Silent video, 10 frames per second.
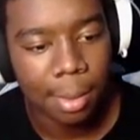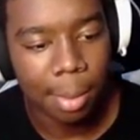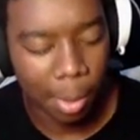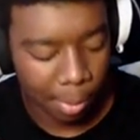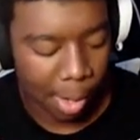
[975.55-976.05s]

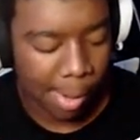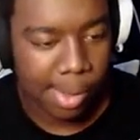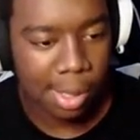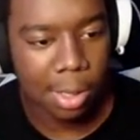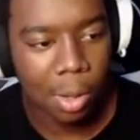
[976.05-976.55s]
Bro, rock,
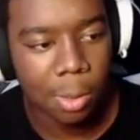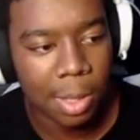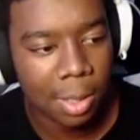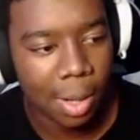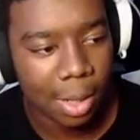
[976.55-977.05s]
paper, scissors is always
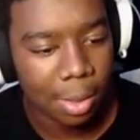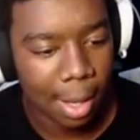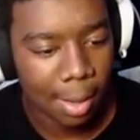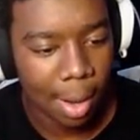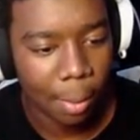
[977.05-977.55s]
best two out of three.
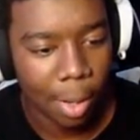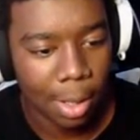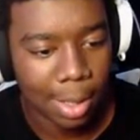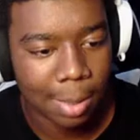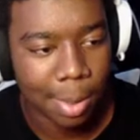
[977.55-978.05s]
I, I
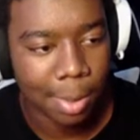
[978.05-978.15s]
won this, bro.